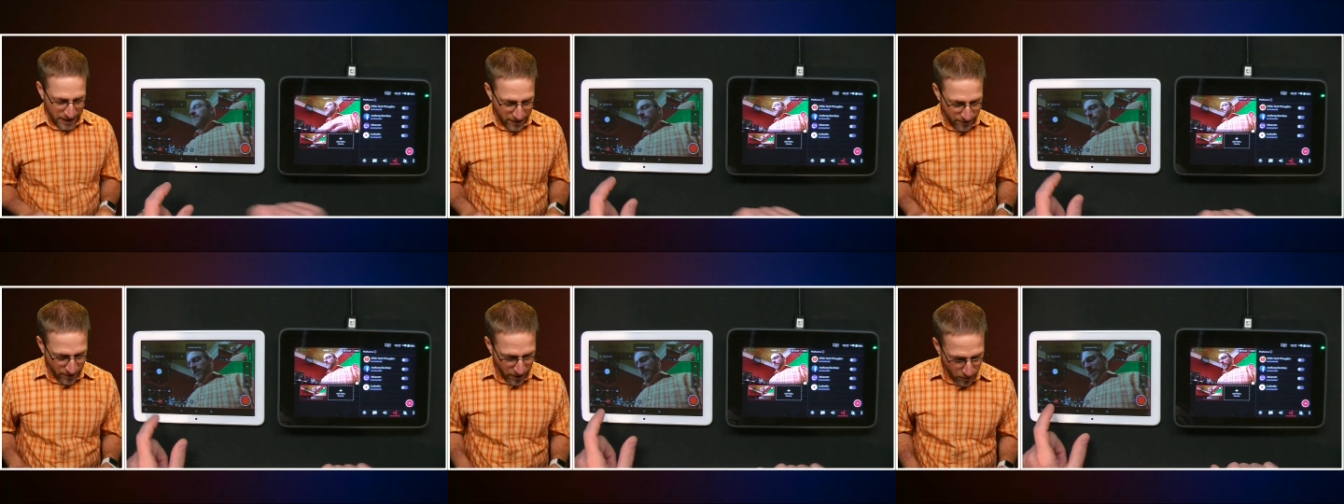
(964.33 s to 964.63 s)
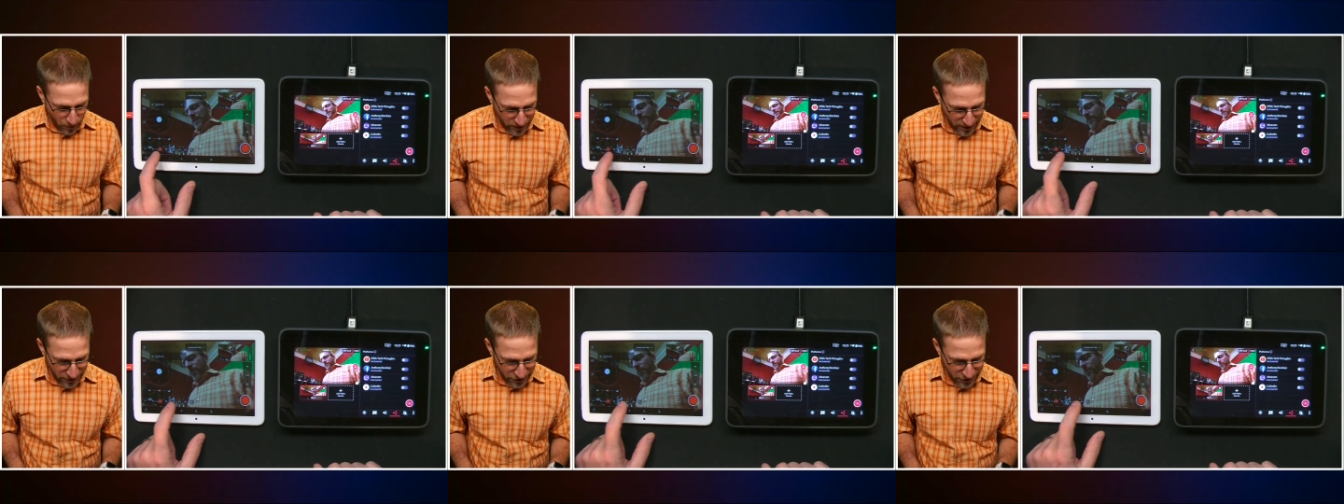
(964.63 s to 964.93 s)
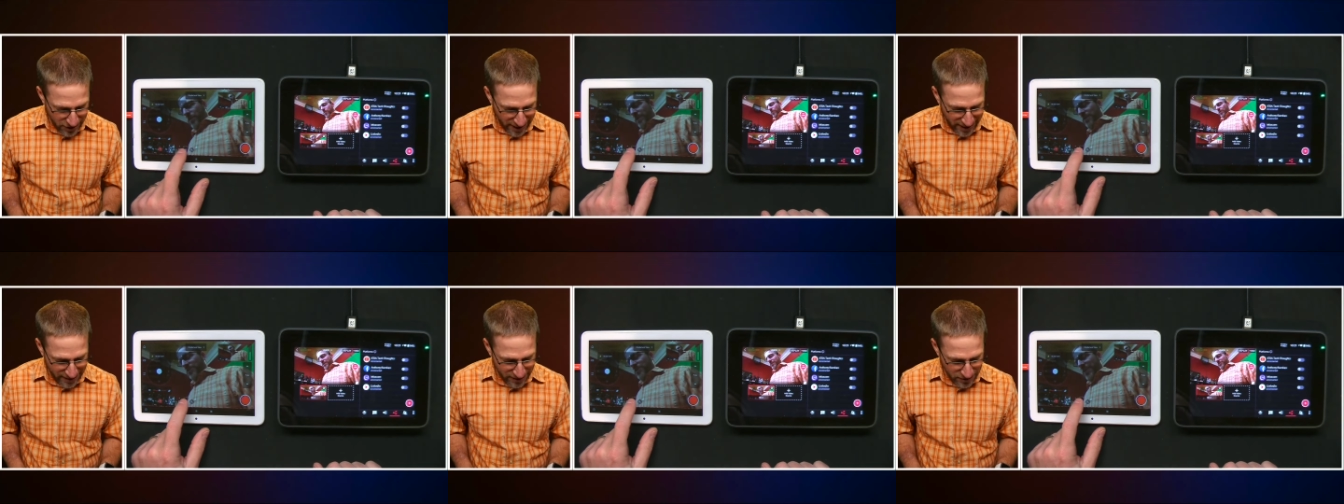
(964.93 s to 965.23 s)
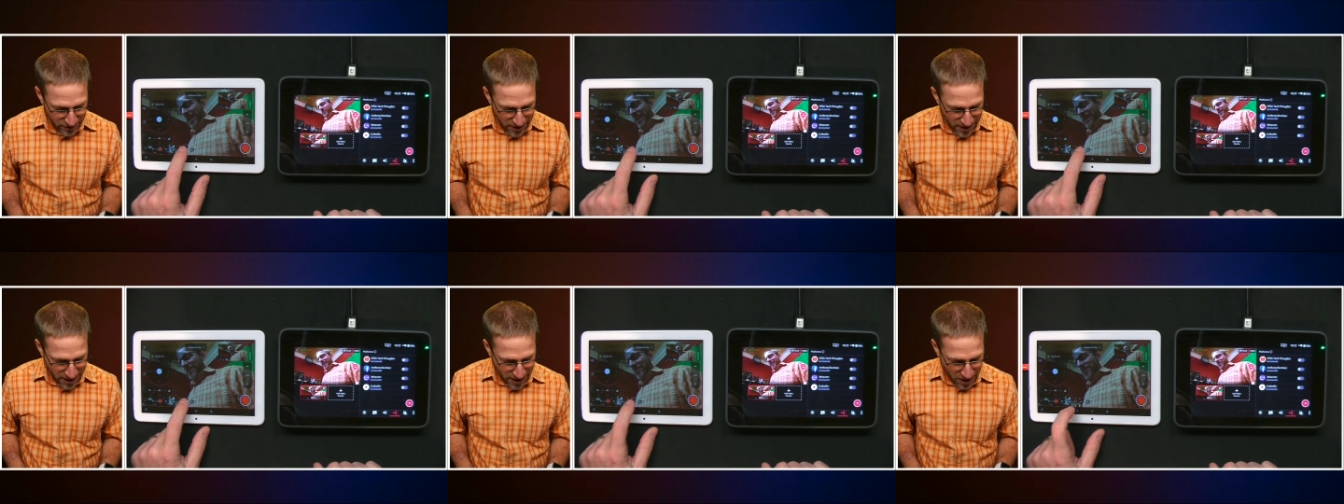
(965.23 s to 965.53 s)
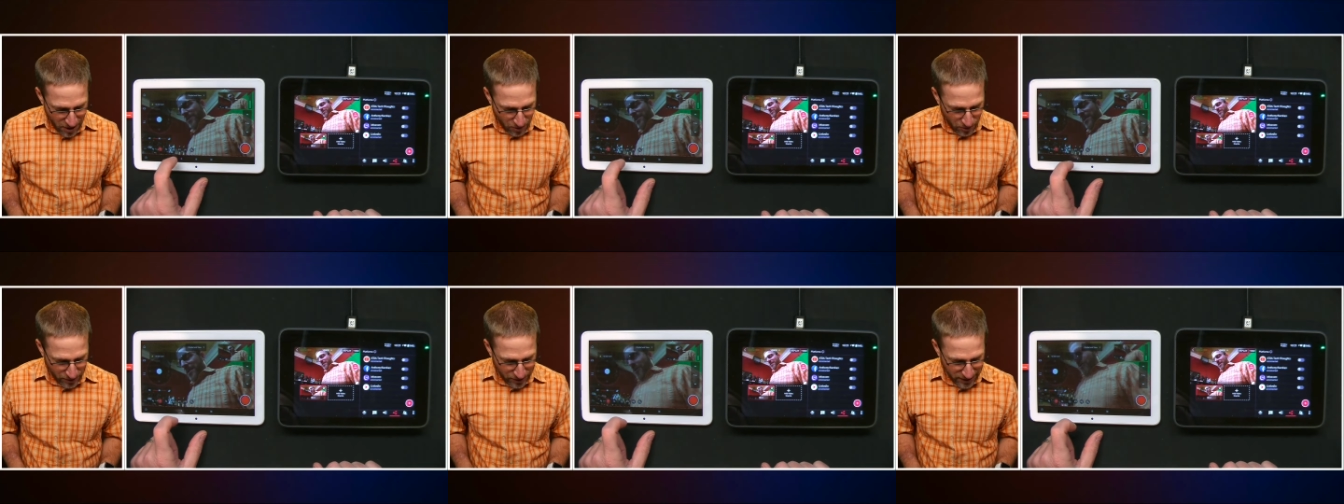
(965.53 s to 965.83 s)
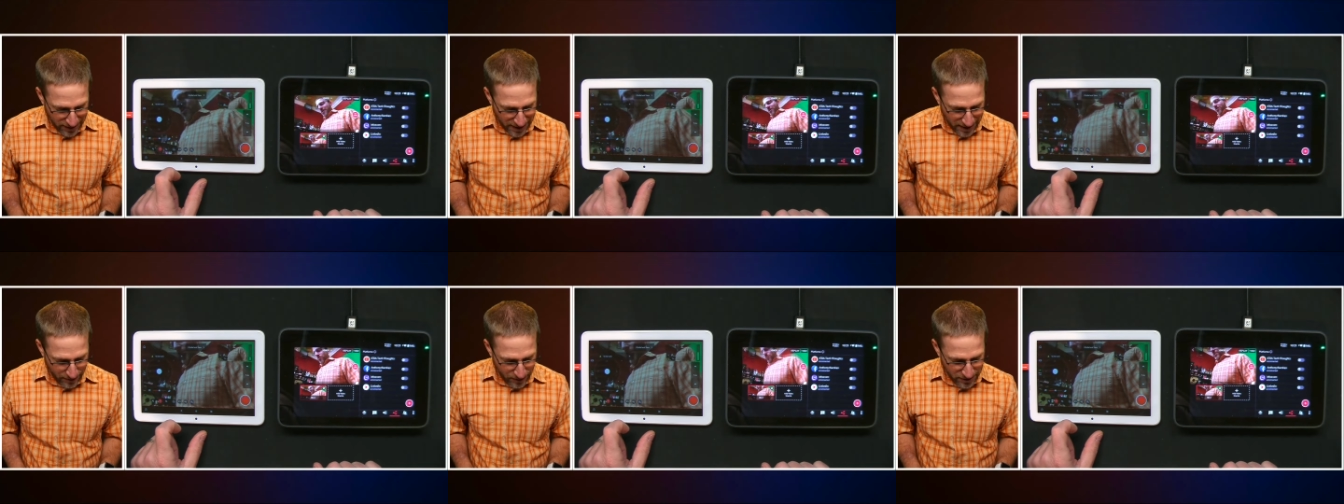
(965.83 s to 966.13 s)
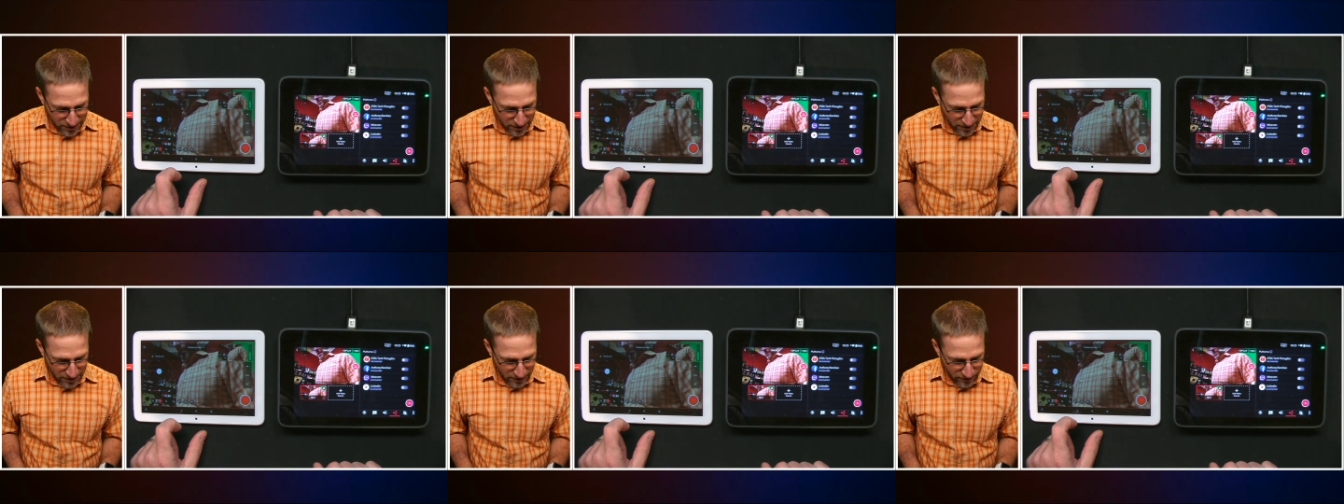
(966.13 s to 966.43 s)
If I want to change what the camera
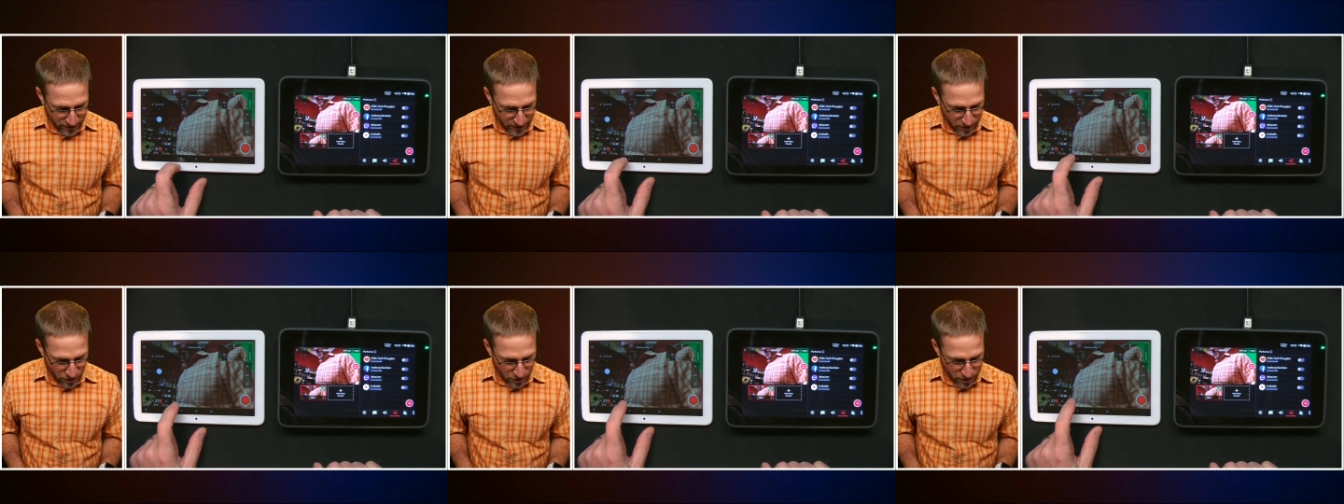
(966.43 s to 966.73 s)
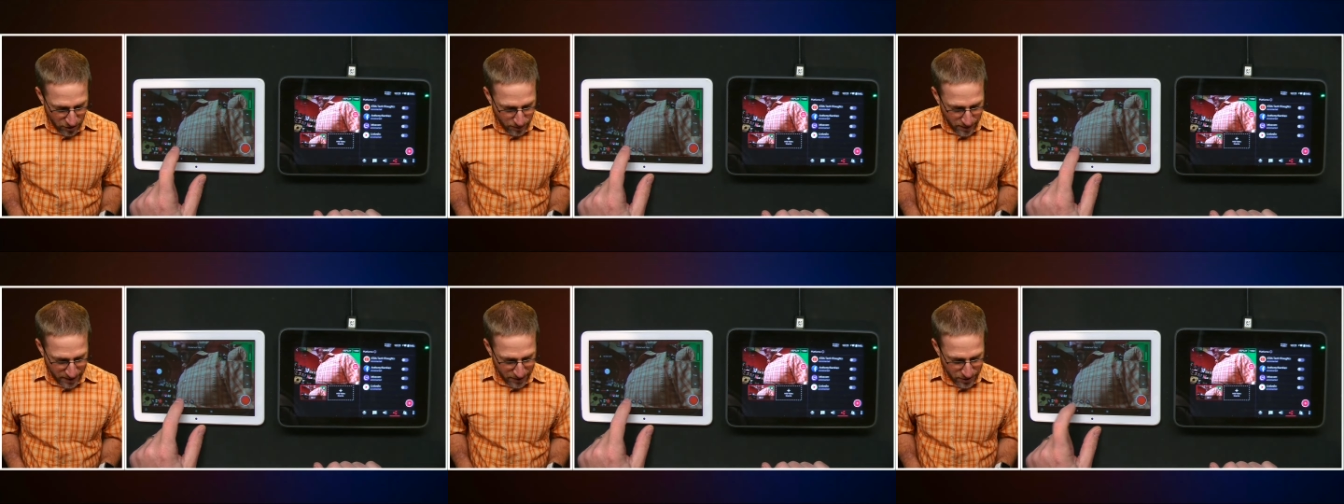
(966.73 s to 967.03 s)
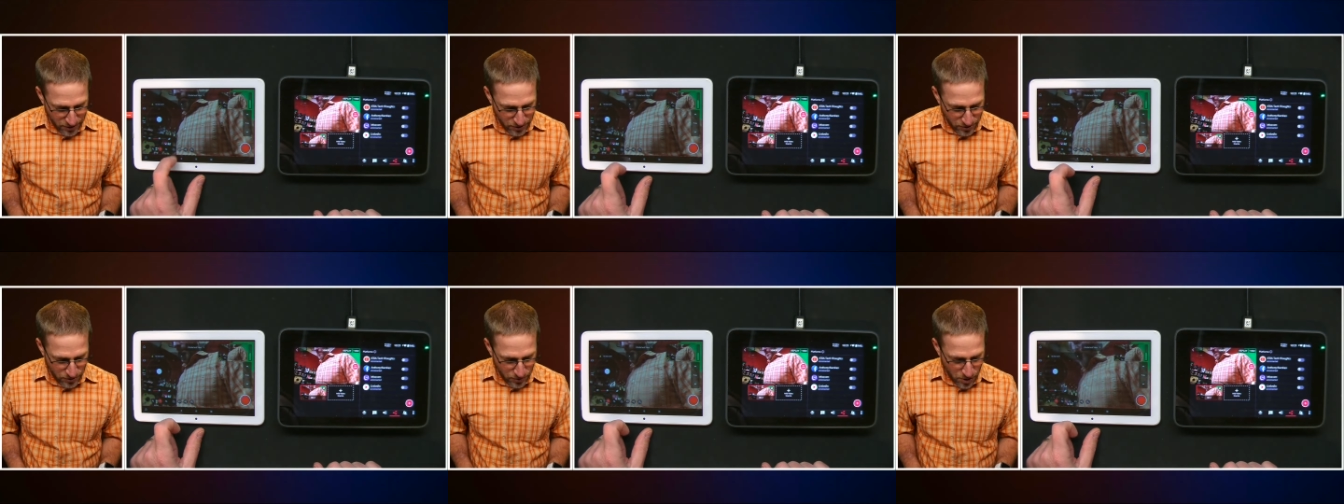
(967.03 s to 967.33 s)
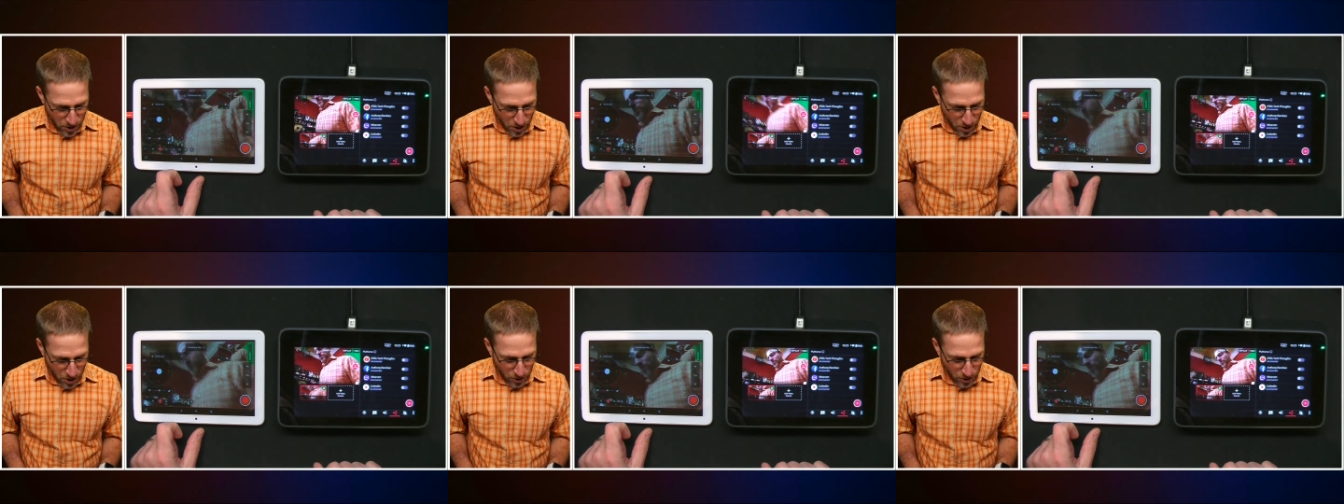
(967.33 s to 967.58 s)
is delivering, go to P2,